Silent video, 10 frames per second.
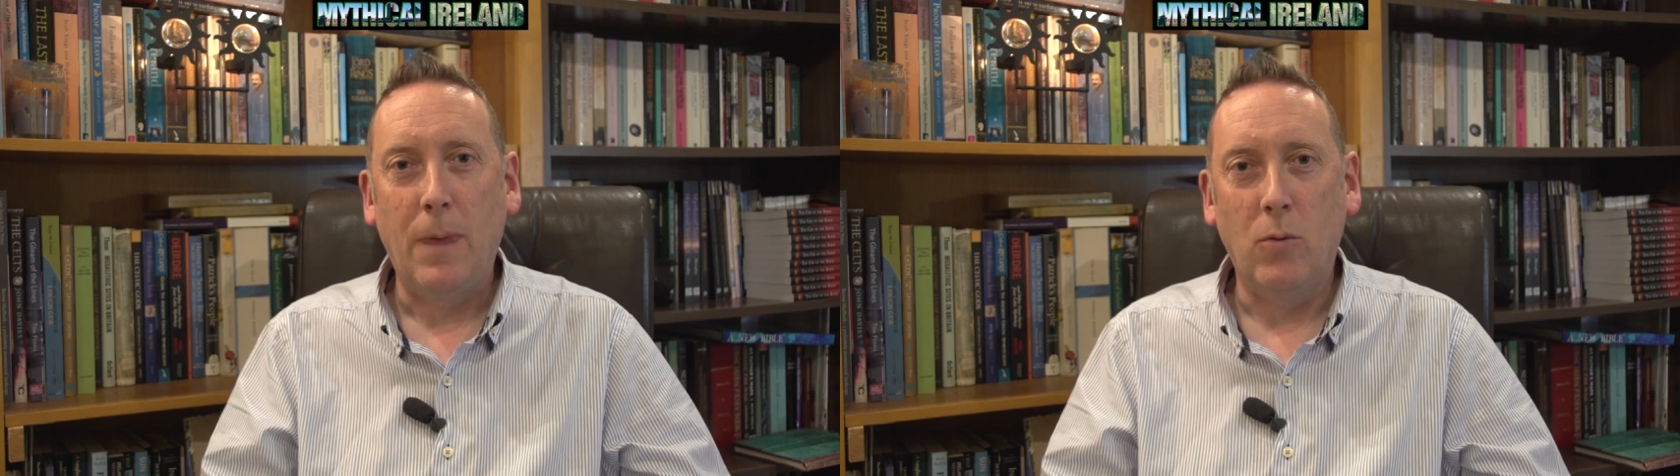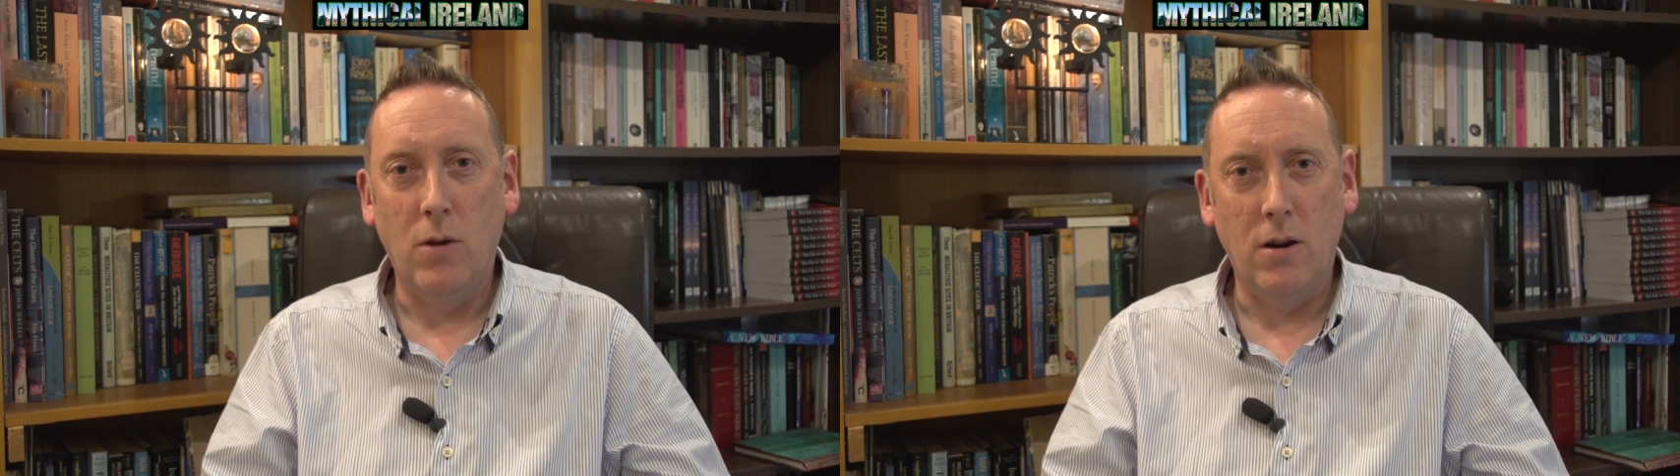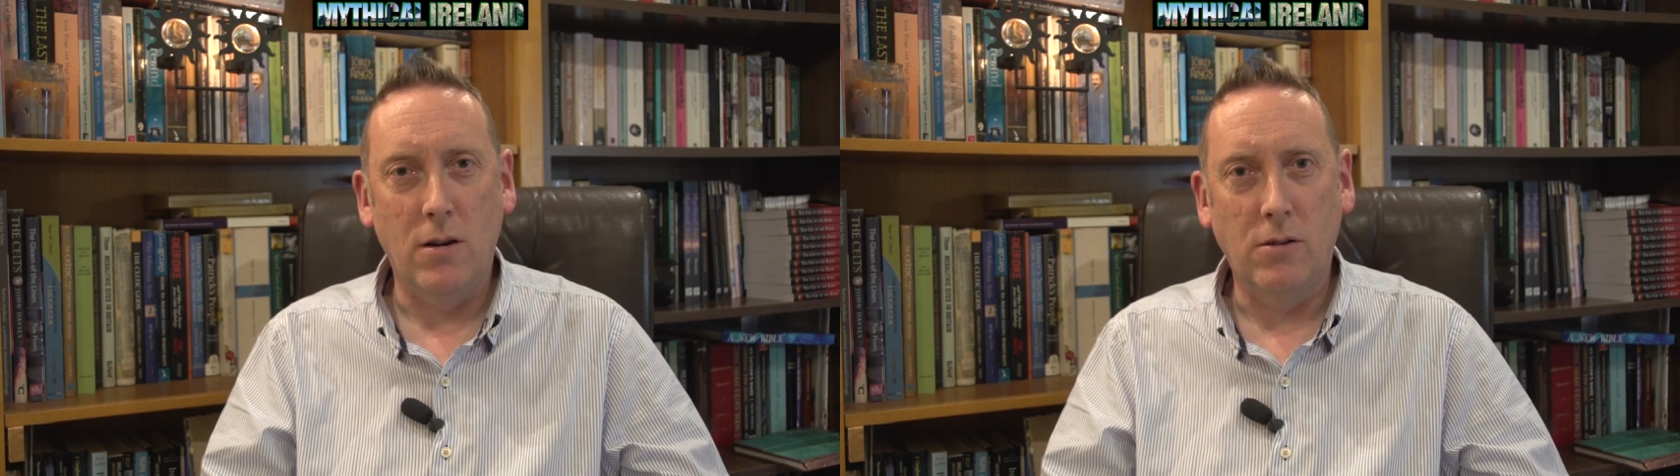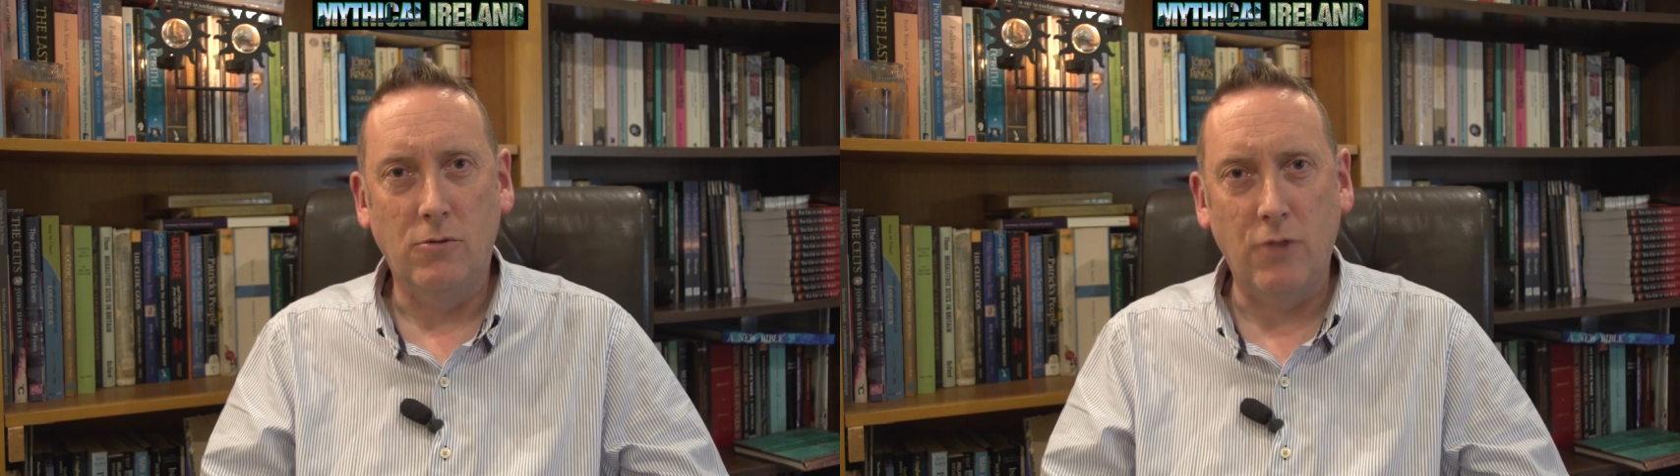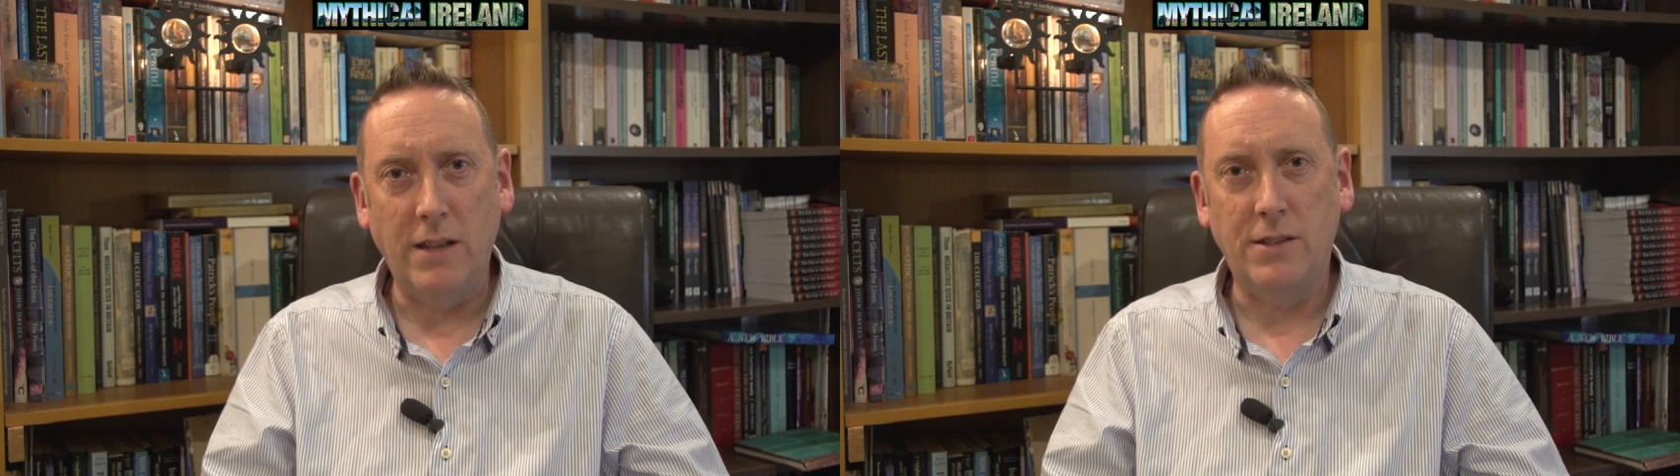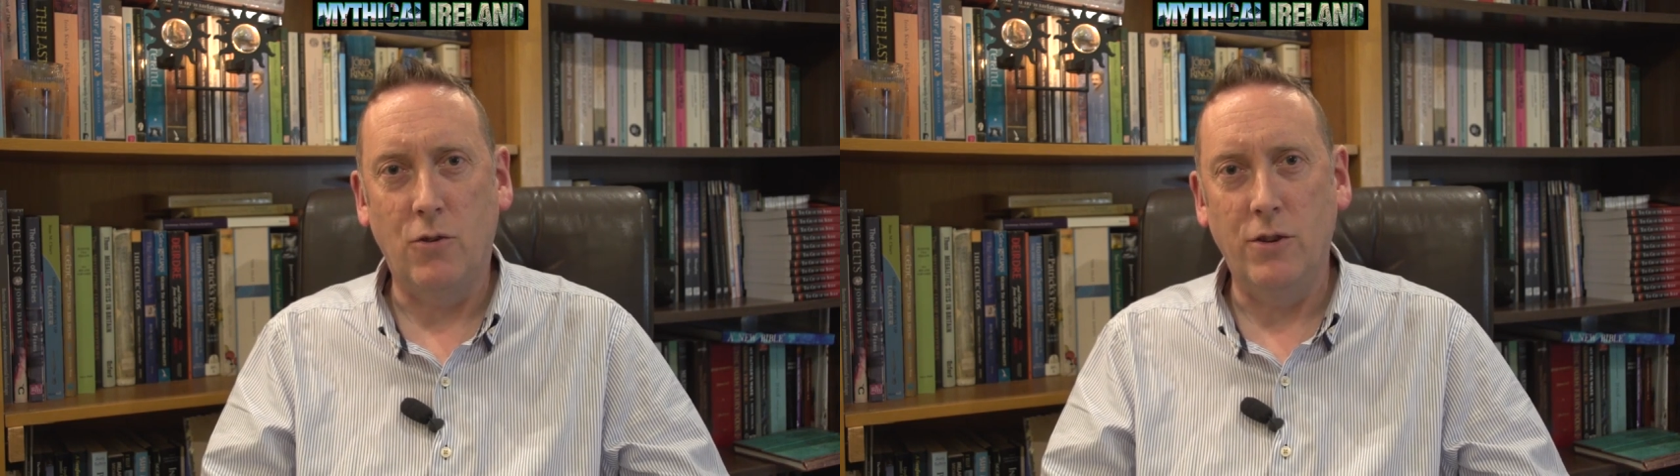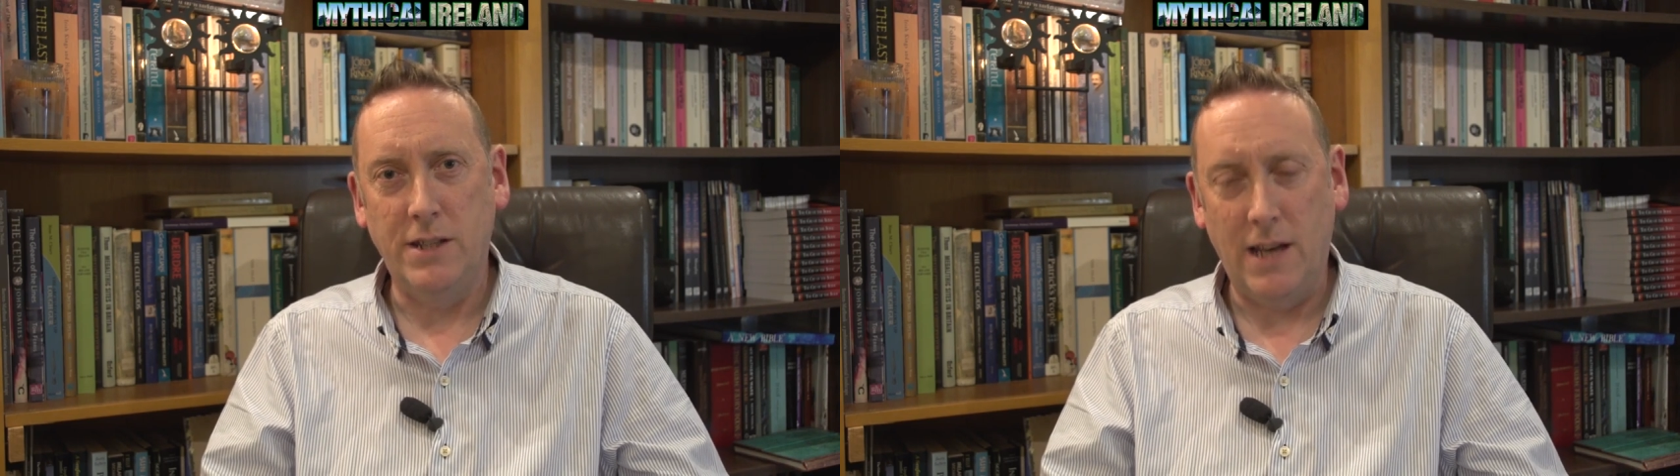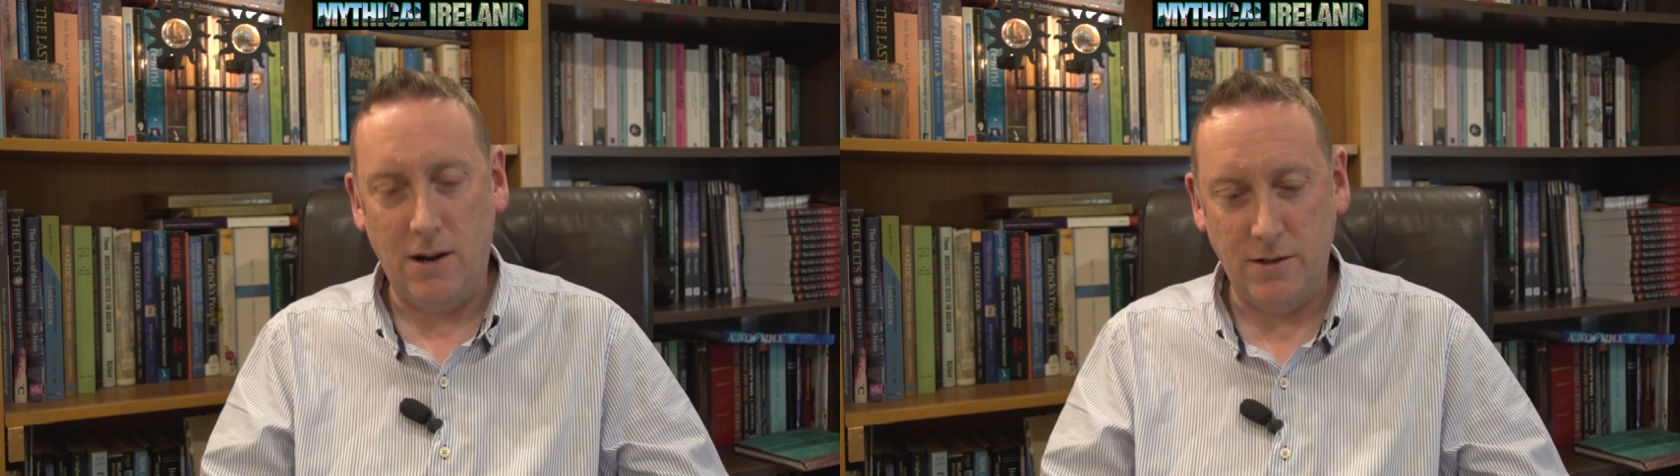were great
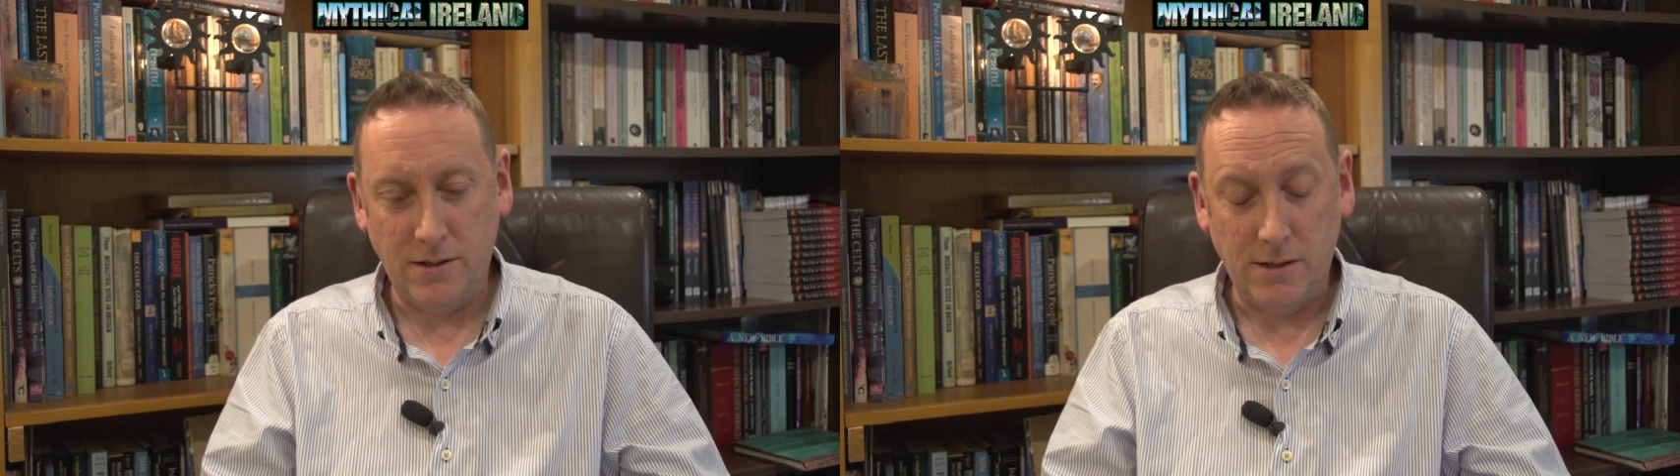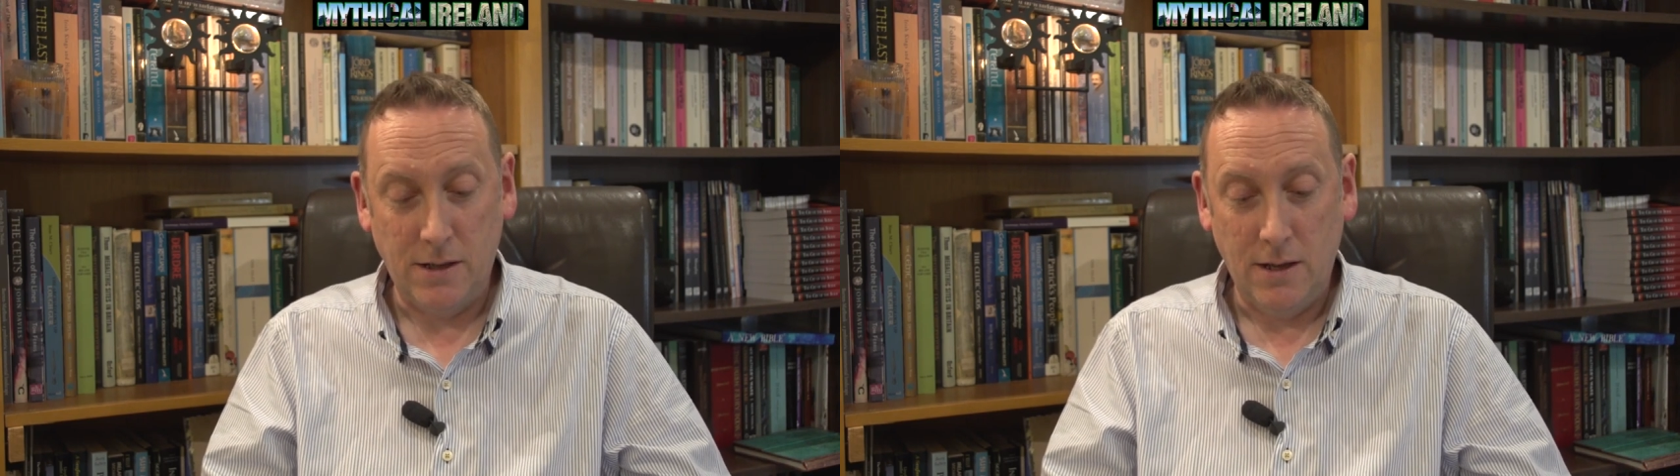storytellers.